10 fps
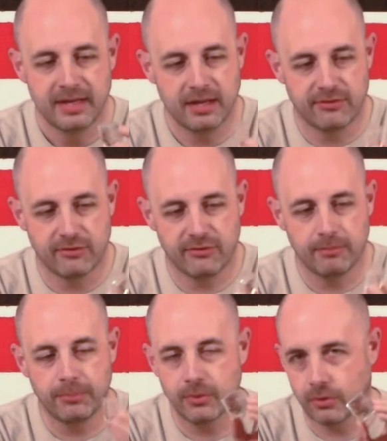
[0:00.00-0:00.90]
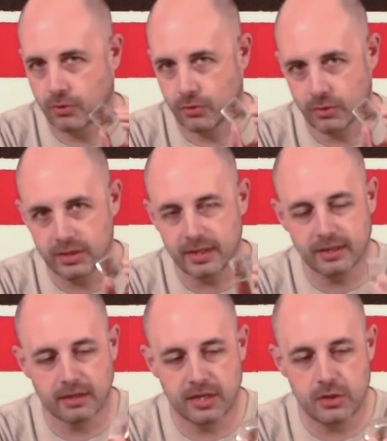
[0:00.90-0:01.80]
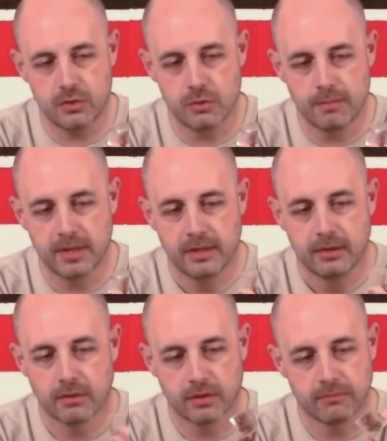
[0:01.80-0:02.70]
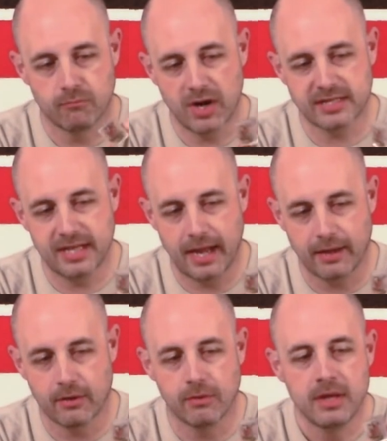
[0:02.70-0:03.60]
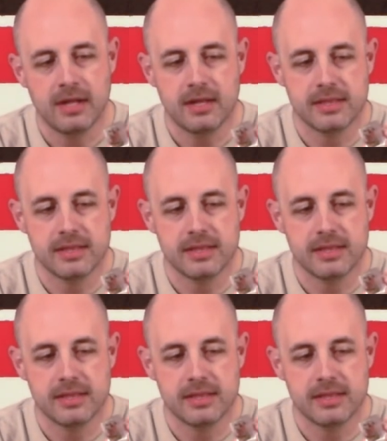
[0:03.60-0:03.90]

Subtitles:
It's a simple acrylic cube or rectangle